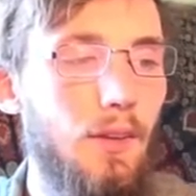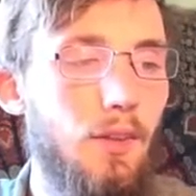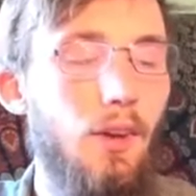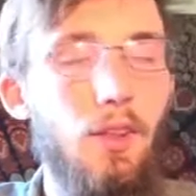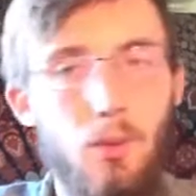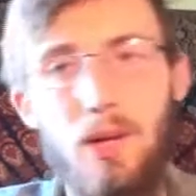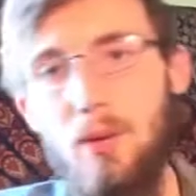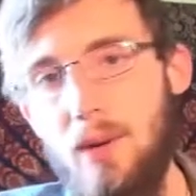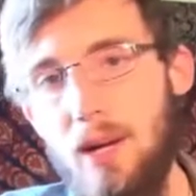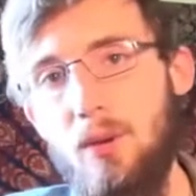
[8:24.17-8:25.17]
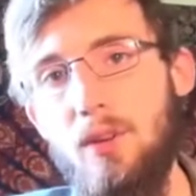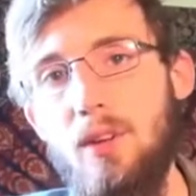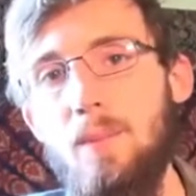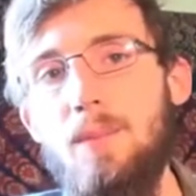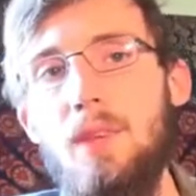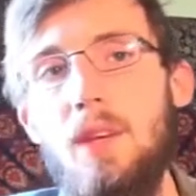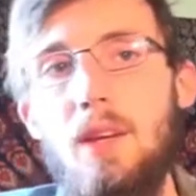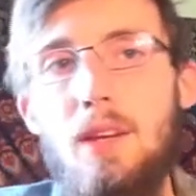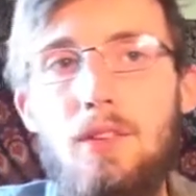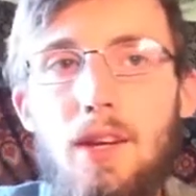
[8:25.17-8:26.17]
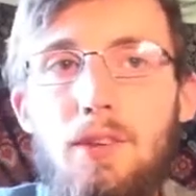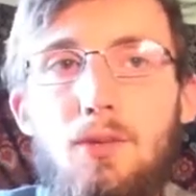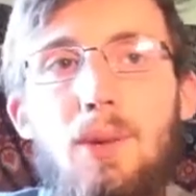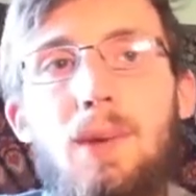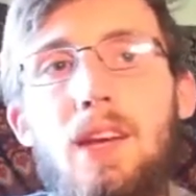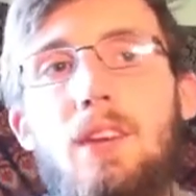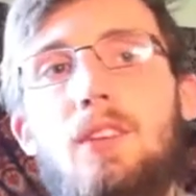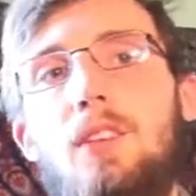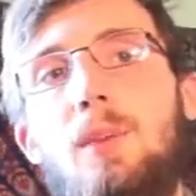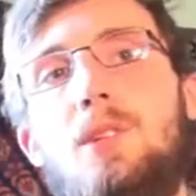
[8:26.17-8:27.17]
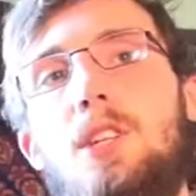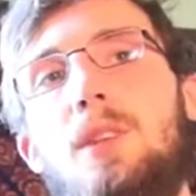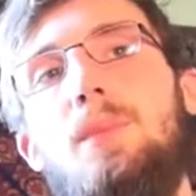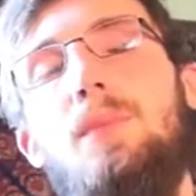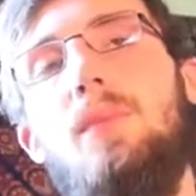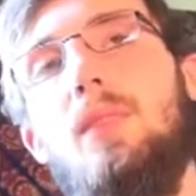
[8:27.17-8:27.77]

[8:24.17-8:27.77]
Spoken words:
the other way around, is that if we make an assumption